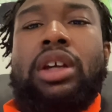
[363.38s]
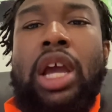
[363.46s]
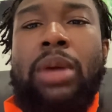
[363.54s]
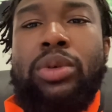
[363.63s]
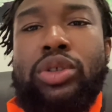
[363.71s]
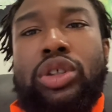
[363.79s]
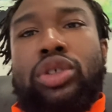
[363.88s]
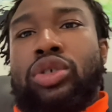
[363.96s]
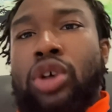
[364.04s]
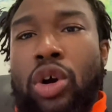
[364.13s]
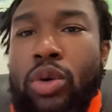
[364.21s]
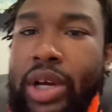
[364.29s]
able to
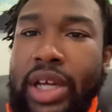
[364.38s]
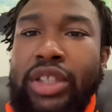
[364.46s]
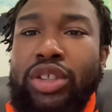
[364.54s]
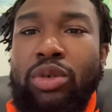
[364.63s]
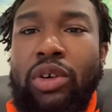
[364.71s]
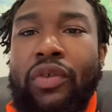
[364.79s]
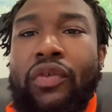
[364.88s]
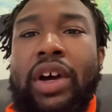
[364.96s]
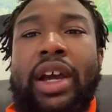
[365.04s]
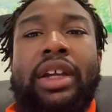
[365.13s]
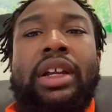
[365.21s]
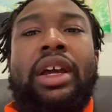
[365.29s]
go into a
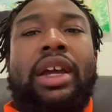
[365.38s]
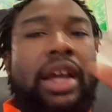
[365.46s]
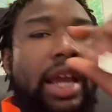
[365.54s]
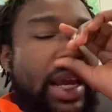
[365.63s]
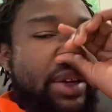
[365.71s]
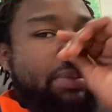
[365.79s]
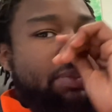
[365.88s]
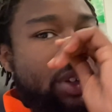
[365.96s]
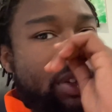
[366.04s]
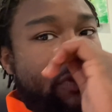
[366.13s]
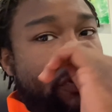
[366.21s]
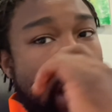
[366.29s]
fight and
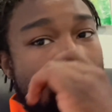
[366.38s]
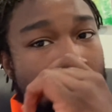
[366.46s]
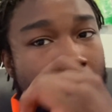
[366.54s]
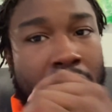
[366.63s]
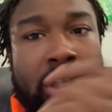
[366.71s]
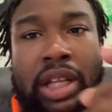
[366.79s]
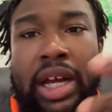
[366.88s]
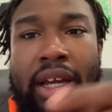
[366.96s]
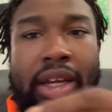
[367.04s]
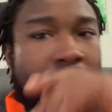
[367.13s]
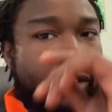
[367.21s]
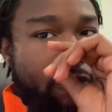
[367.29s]
fight with the
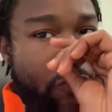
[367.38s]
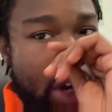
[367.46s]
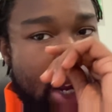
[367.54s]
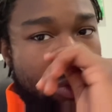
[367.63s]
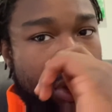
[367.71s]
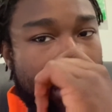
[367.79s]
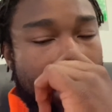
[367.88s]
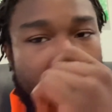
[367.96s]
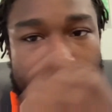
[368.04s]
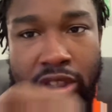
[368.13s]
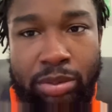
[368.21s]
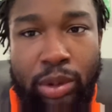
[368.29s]
client and fight with the
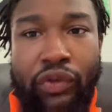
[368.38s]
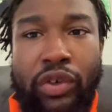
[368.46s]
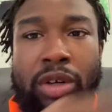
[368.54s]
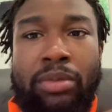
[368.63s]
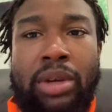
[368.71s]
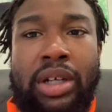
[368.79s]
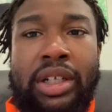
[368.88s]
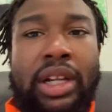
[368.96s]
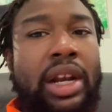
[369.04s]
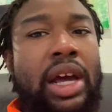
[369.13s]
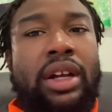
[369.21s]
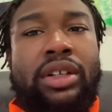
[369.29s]
customer for the money
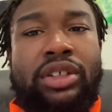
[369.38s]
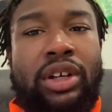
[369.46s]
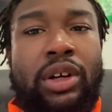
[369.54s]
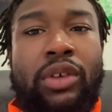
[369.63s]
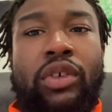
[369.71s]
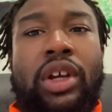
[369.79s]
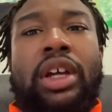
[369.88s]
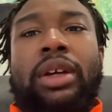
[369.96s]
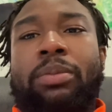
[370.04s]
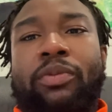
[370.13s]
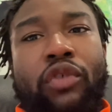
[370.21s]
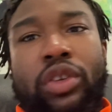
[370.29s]
that I deserve,
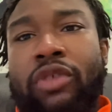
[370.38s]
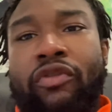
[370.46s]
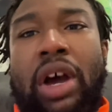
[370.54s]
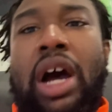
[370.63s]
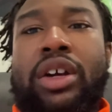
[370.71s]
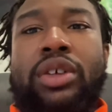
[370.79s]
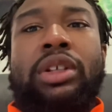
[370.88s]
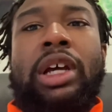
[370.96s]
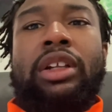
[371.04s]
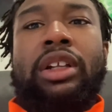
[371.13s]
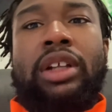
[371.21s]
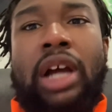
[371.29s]
for the value
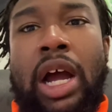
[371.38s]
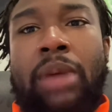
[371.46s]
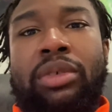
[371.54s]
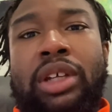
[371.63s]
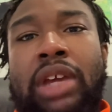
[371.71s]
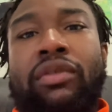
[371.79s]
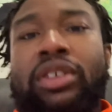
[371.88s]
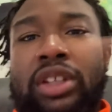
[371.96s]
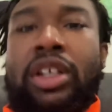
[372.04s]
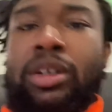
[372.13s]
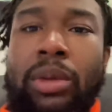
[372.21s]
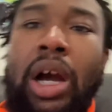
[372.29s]
that I'm giving
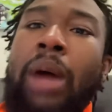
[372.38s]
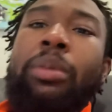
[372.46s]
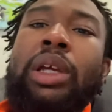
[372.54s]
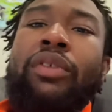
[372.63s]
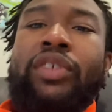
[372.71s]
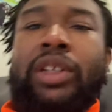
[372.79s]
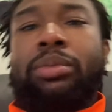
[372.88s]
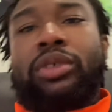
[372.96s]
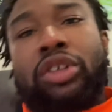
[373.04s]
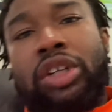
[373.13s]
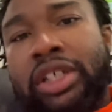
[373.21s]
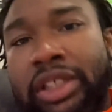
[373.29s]
them. I'm giving them
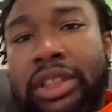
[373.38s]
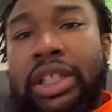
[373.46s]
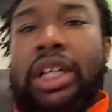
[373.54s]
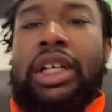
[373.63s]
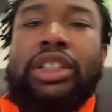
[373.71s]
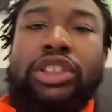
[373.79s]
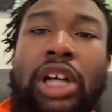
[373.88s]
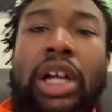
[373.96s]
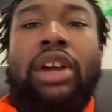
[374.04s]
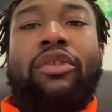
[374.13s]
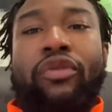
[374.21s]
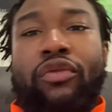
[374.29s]
good so I
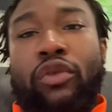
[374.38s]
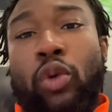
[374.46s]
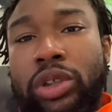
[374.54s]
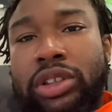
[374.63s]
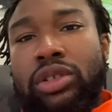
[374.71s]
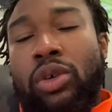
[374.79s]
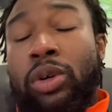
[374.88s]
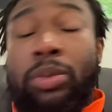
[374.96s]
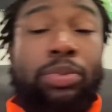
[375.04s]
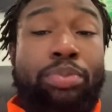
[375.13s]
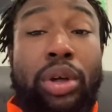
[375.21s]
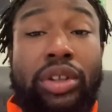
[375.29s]
got to force or
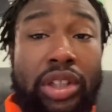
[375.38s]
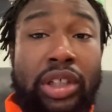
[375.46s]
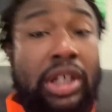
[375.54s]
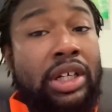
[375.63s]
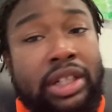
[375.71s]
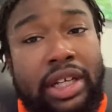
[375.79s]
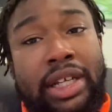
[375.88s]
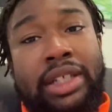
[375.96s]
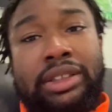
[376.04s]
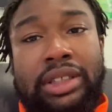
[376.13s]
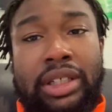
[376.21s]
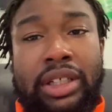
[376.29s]
put the good
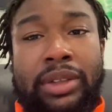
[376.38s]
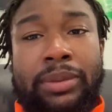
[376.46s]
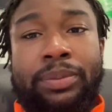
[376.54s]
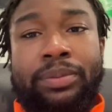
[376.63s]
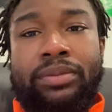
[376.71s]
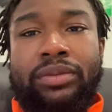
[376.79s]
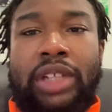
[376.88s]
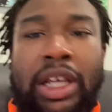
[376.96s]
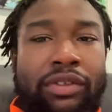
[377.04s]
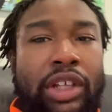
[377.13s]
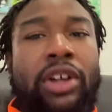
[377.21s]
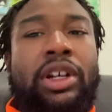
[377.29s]
into them
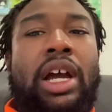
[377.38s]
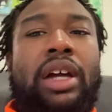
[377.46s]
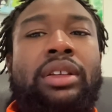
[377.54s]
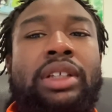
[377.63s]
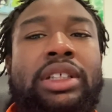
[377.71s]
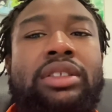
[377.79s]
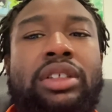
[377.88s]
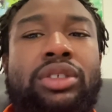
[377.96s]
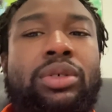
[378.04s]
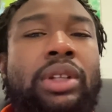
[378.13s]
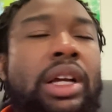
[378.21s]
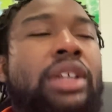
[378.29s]
if they're not listening
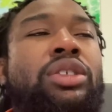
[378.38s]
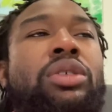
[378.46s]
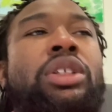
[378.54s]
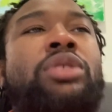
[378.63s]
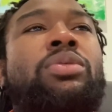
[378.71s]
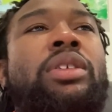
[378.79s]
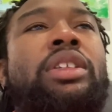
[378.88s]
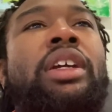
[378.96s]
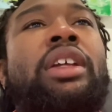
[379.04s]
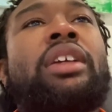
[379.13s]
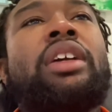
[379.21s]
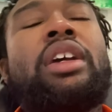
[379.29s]
to it. Like I told this one
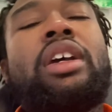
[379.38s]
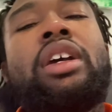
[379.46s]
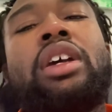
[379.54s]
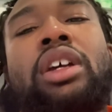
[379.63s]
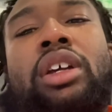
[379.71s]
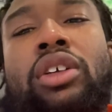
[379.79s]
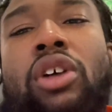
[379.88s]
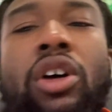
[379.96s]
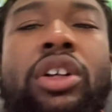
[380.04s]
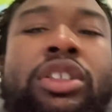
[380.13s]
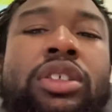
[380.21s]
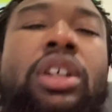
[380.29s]
lady, call
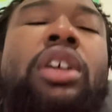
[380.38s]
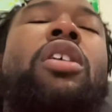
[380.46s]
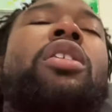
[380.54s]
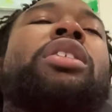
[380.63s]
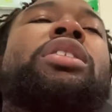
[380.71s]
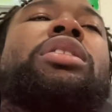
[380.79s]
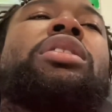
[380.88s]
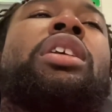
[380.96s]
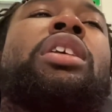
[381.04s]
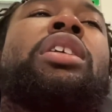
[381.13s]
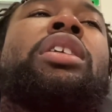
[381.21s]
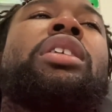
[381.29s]
this call this
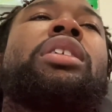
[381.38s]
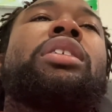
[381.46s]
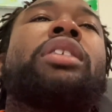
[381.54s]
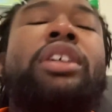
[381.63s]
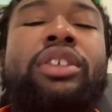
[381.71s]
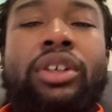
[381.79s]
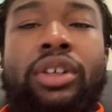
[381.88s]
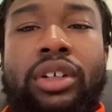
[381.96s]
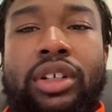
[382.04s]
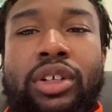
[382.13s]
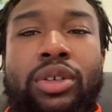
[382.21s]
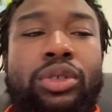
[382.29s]
uh,
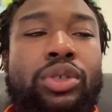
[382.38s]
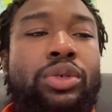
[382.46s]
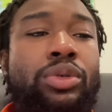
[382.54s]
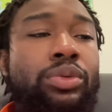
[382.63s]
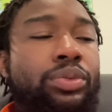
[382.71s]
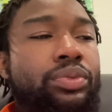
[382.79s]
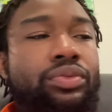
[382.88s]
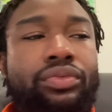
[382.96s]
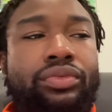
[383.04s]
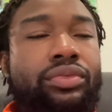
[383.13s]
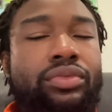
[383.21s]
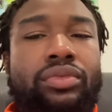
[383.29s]
lender. He'll do
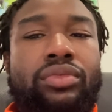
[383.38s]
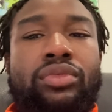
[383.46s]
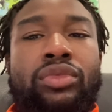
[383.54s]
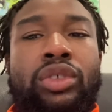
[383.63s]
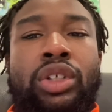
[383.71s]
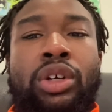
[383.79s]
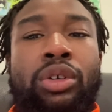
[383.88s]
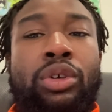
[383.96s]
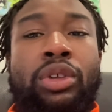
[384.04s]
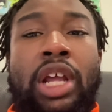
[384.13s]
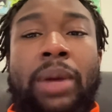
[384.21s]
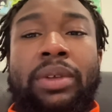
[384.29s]
he'll do
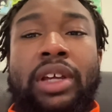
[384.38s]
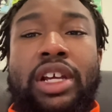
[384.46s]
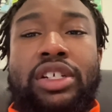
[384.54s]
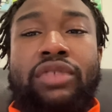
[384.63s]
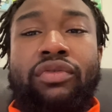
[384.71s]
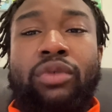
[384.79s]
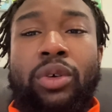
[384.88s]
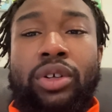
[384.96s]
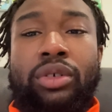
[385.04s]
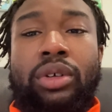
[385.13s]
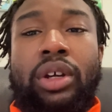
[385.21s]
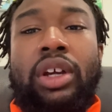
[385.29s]
the application for
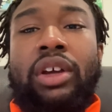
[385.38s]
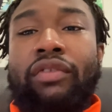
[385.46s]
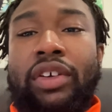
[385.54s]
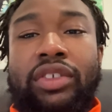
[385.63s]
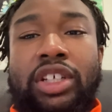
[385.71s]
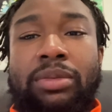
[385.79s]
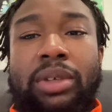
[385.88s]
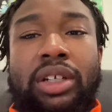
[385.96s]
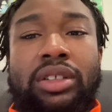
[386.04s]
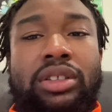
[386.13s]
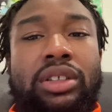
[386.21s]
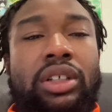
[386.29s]
you, 15
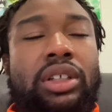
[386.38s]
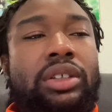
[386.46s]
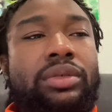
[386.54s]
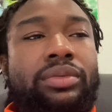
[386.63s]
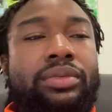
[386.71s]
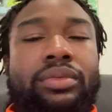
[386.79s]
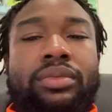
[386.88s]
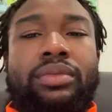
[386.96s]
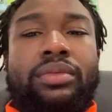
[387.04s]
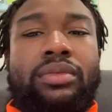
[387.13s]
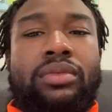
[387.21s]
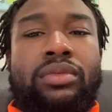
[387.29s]
minutes.
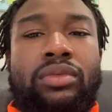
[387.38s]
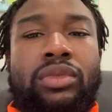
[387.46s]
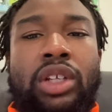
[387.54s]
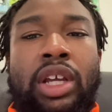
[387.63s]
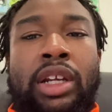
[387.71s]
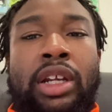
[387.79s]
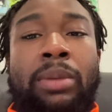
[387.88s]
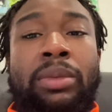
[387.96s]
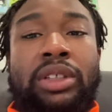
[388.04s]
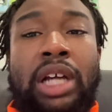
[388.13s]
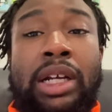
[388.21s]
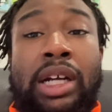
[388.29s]
And then
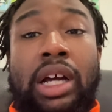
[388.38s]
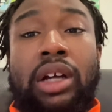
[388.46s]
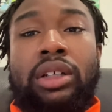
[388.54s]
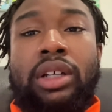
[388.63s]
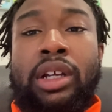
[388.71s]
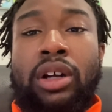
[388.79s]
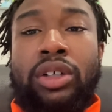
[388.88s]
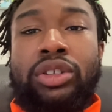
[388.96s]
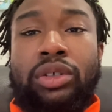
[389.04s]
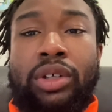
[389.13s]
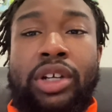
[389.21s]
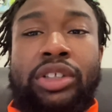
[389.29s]
I'm, gonna and
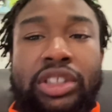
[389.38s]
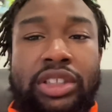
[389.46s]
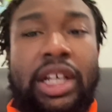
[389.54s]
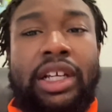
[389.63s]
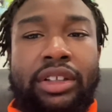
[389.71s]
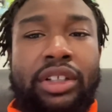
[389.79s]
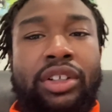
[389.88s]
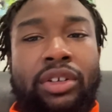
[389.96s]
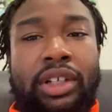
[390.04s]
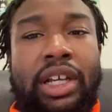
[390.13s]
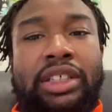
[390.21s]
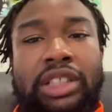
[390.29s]
also here's the second lender
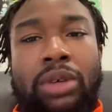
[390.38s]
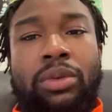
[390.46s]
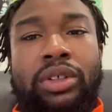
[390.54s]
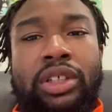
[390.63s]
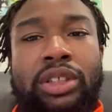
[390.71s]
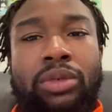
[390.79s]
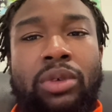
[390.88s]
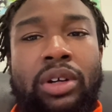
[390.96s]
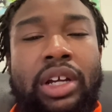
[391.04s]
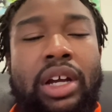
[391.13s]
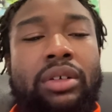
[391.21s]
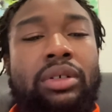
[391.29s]
in case that one doesn't
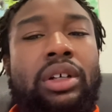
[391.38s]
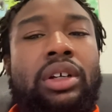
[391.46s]
work out.